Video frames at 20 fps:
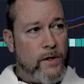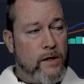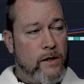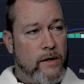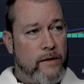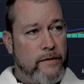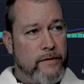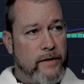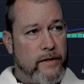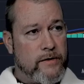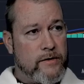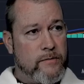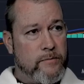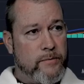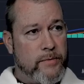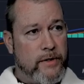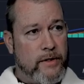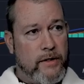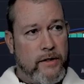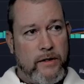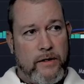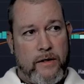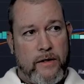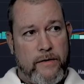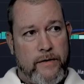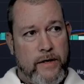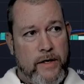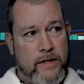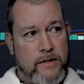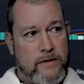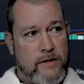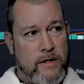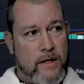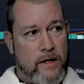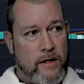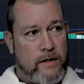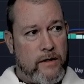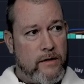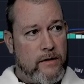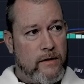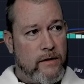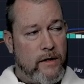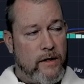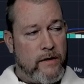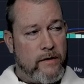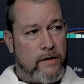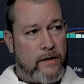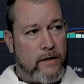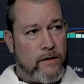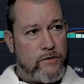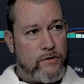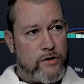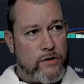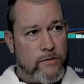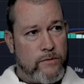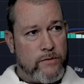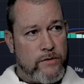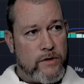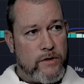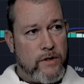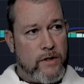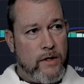on the S&P and on the NASDAQ and the Dow Jones.